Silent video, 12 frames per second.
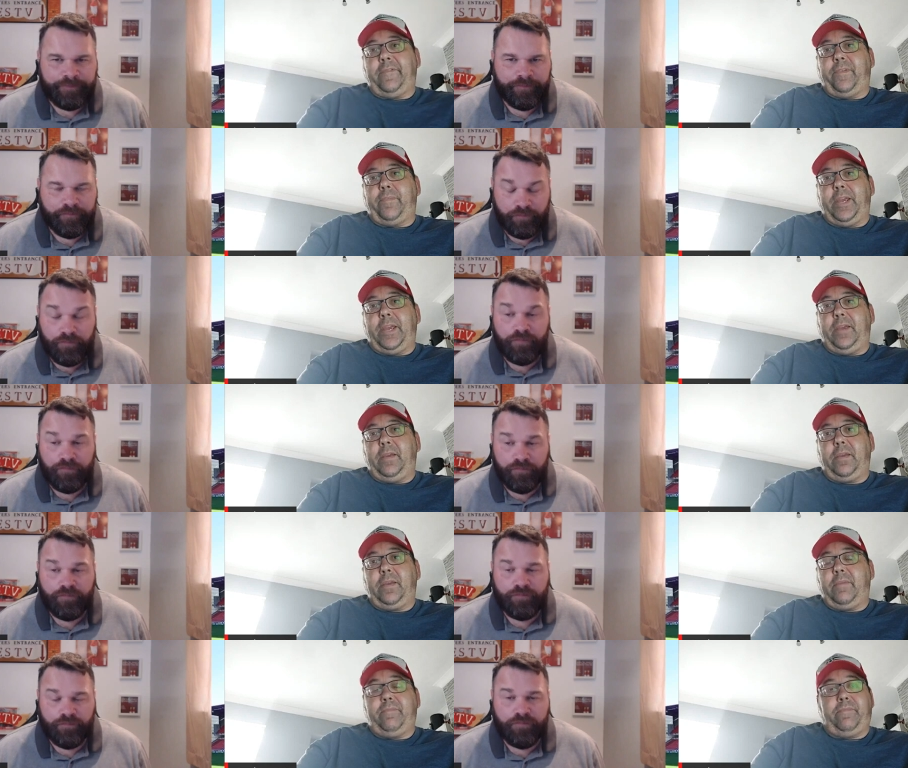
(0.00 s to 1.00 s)
Speaker 1: for me. Mm.
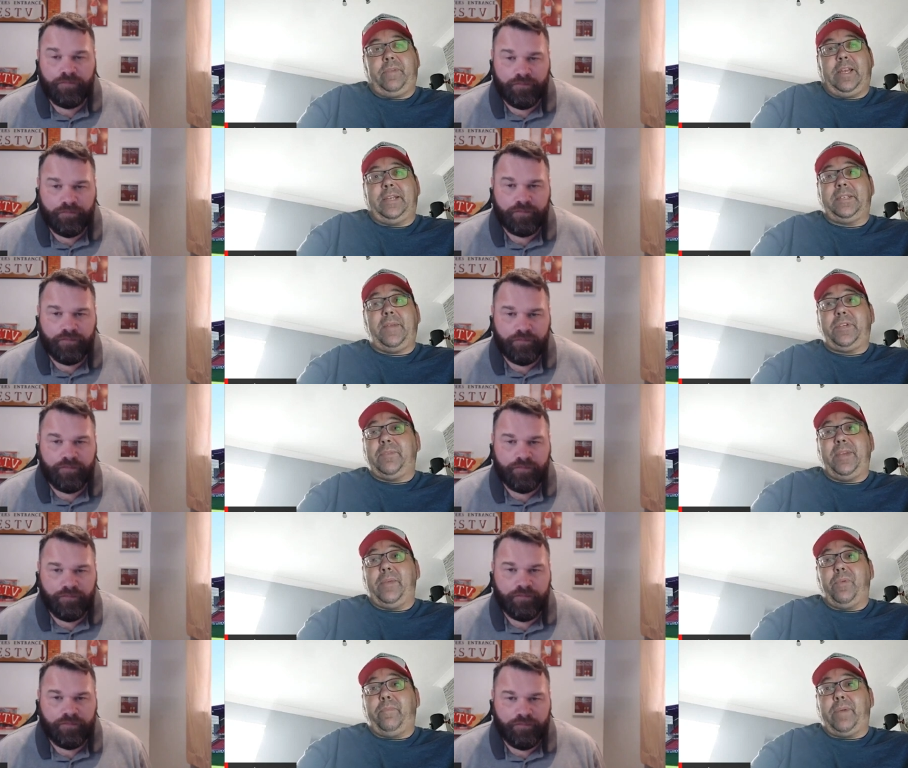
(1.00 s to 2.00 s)
Um, like I said, to me,
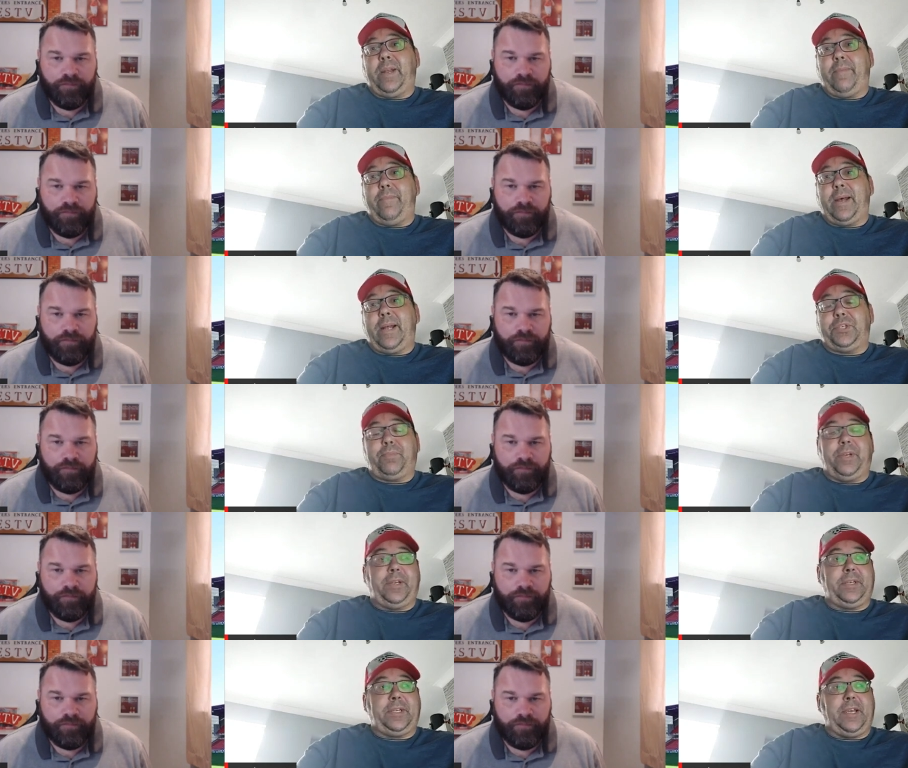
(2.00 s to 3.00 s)
what man at match,
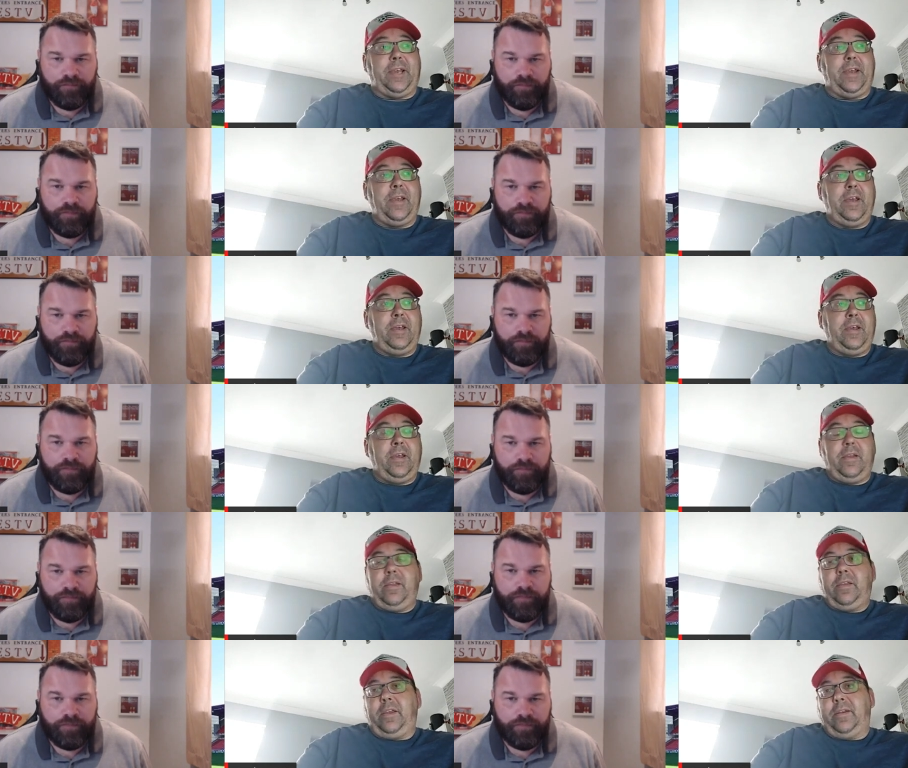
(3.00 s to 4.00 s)
but uh,
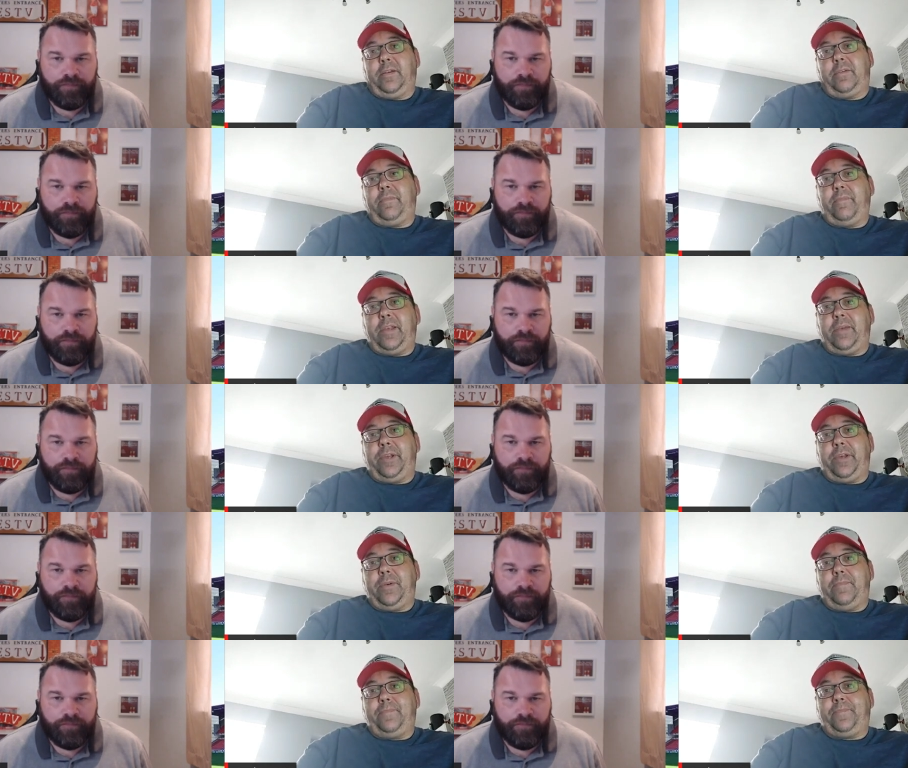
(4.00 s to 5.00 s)
you know, there we go.
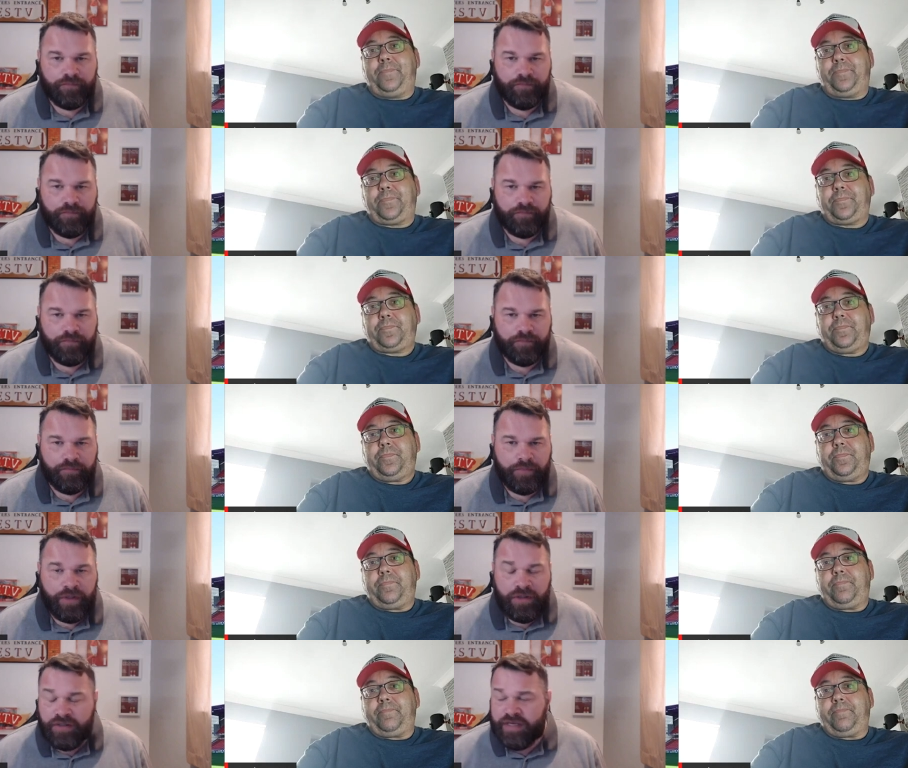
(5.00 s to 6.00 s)

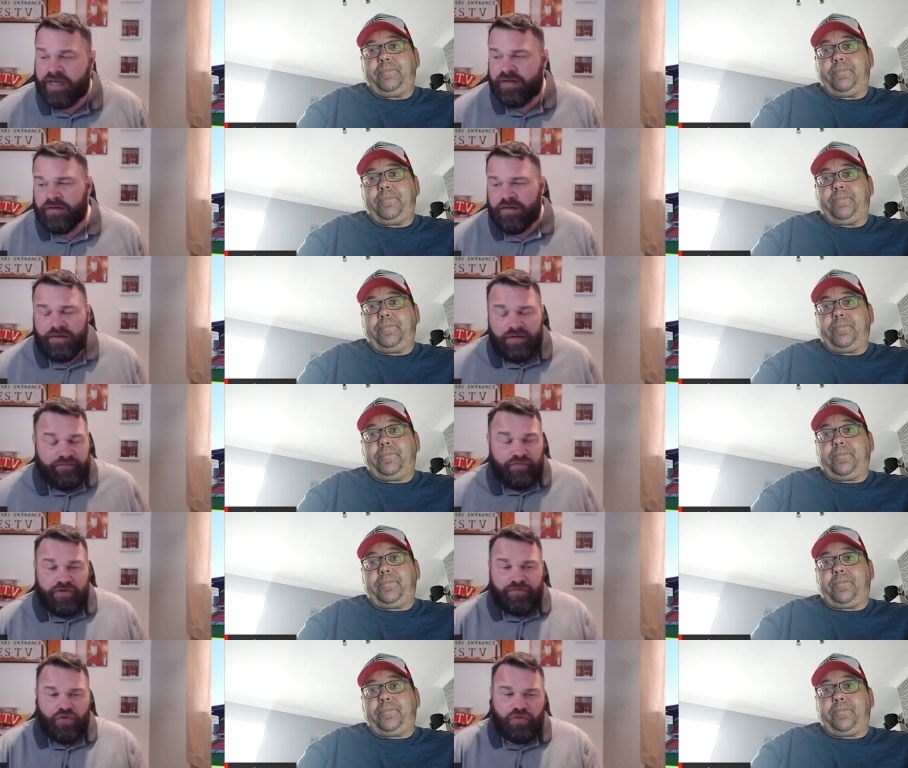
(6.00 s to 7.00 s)
Speaker 2: Yeah, there are a
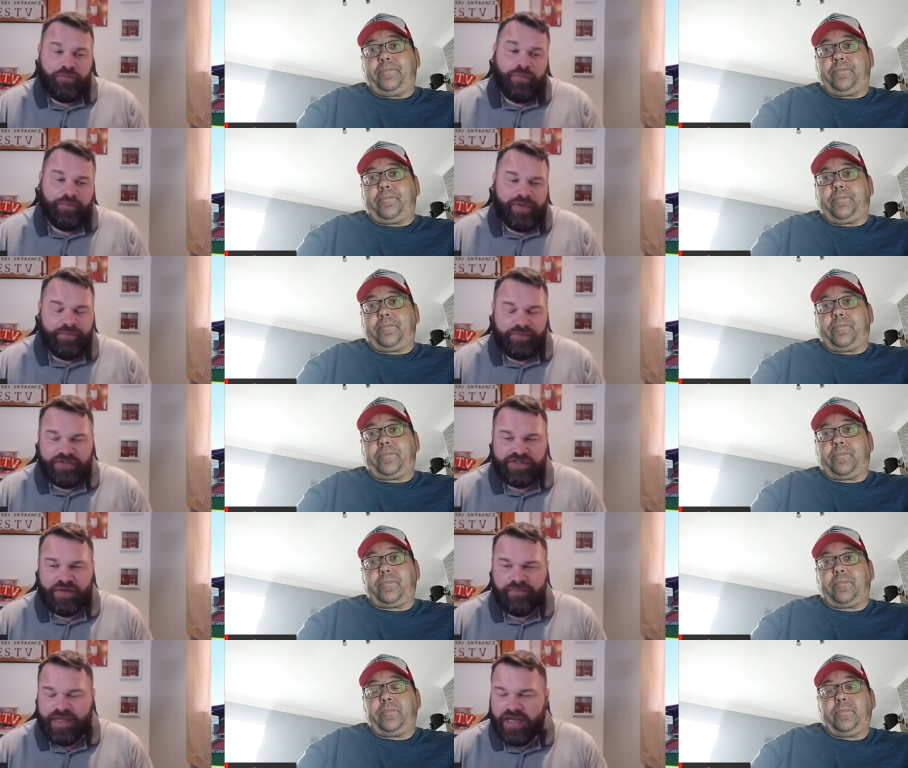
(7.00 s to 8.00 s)
few people that
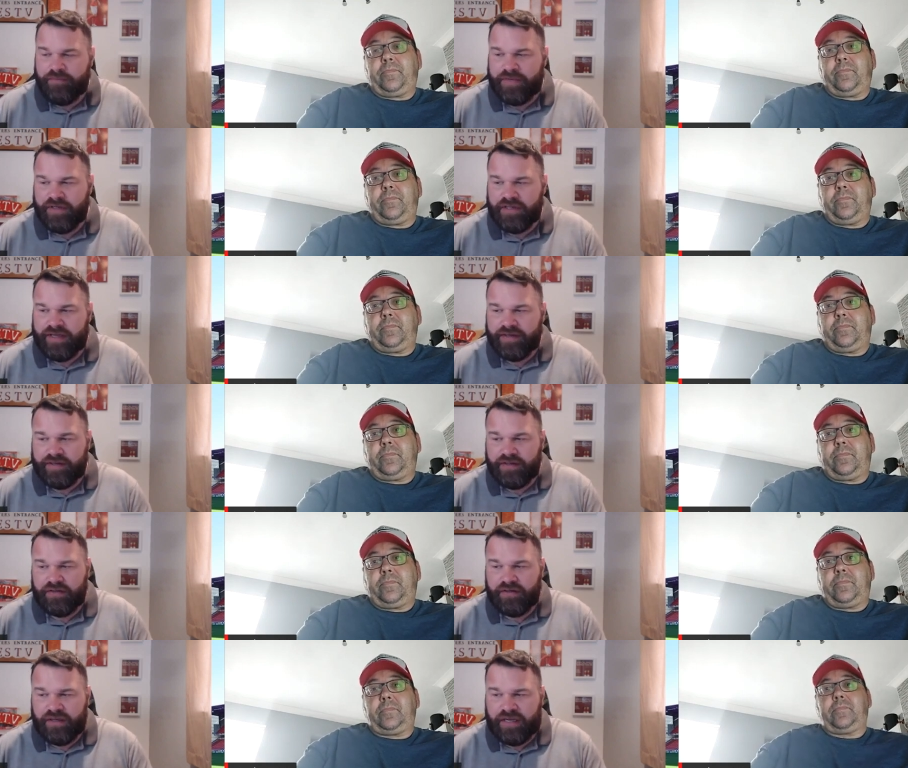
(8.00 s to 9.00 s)
stand behind me. Like,
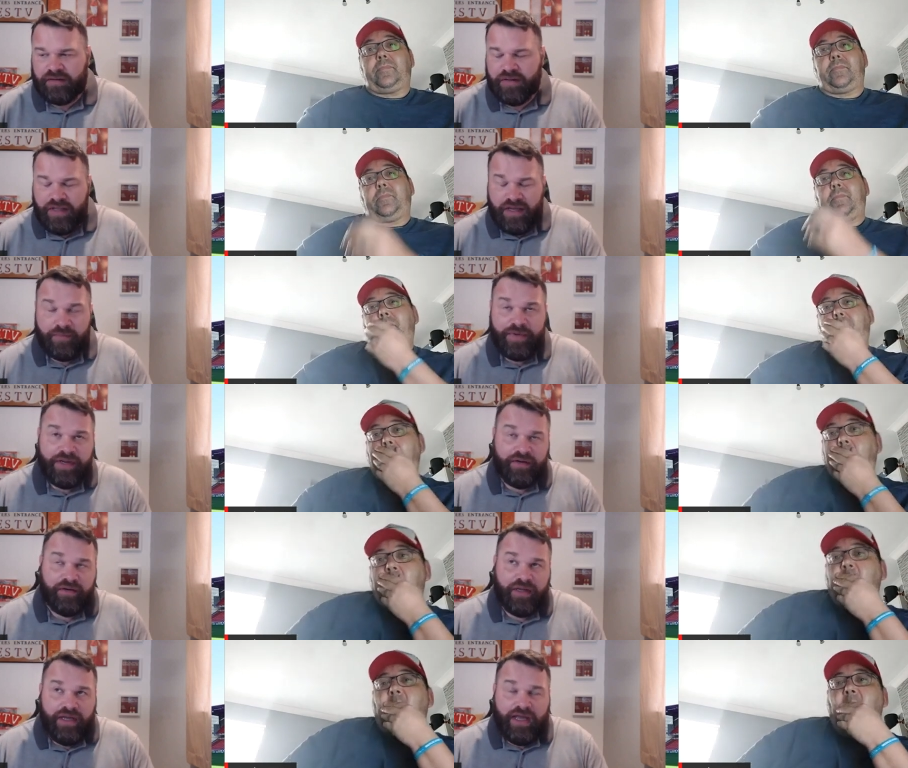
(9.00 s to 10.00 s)
and I, I mean,
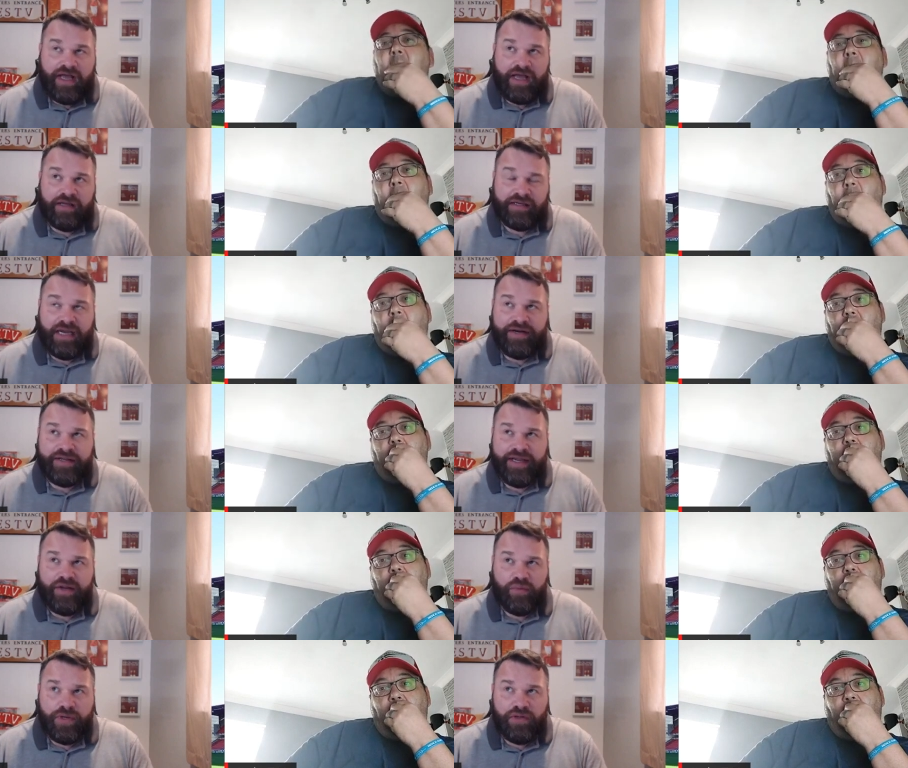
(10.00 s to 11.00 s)
I kind of get it
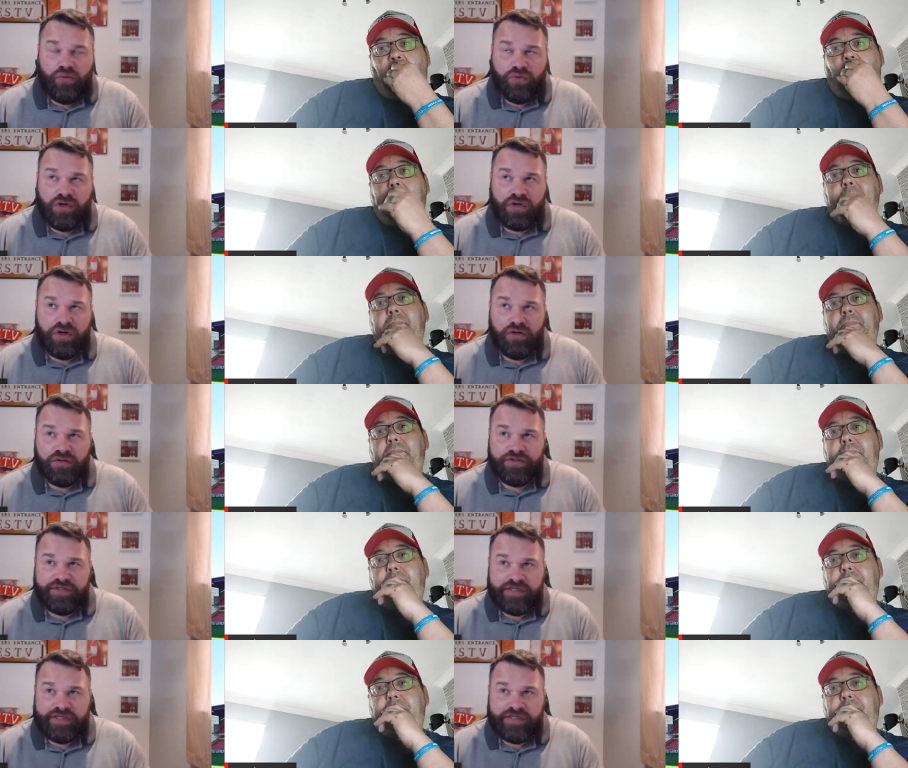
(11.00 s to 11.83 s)
with Luca Connell because it's